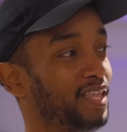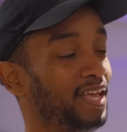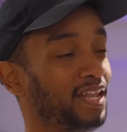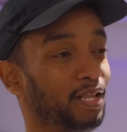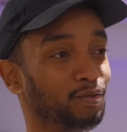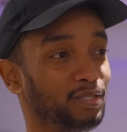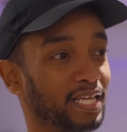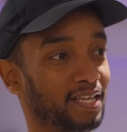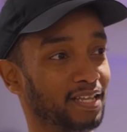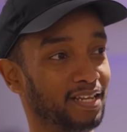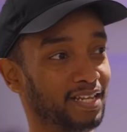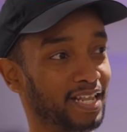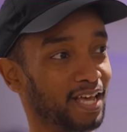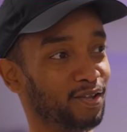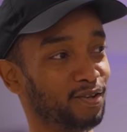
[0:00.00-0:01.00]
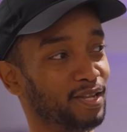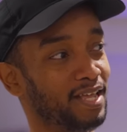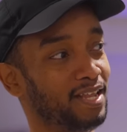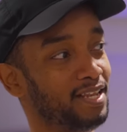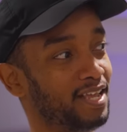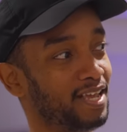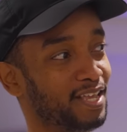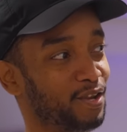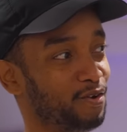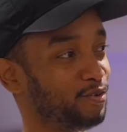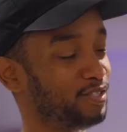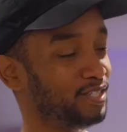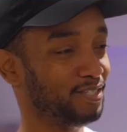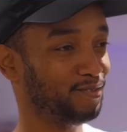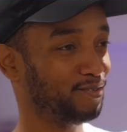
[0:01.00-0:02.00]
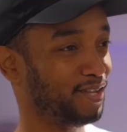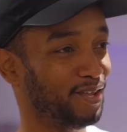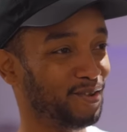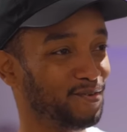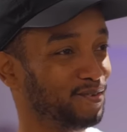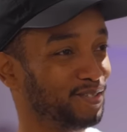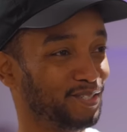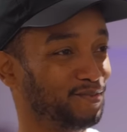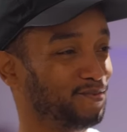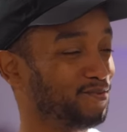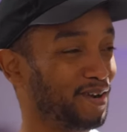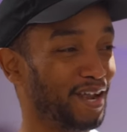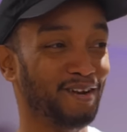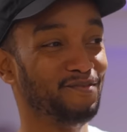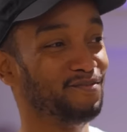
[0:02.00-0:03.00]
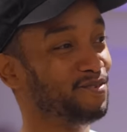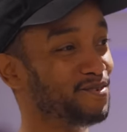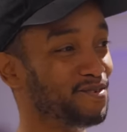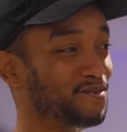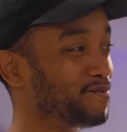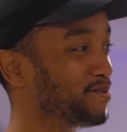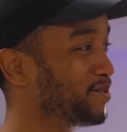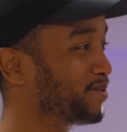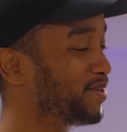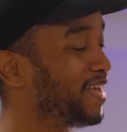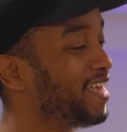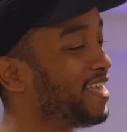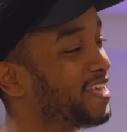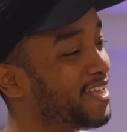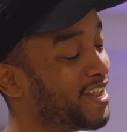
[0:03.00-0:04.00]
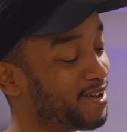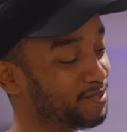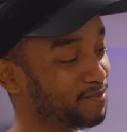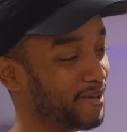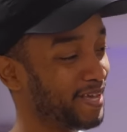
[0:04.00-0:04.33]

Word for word: and they were taking it down and yeah, Kieran just just ran through the wall. That was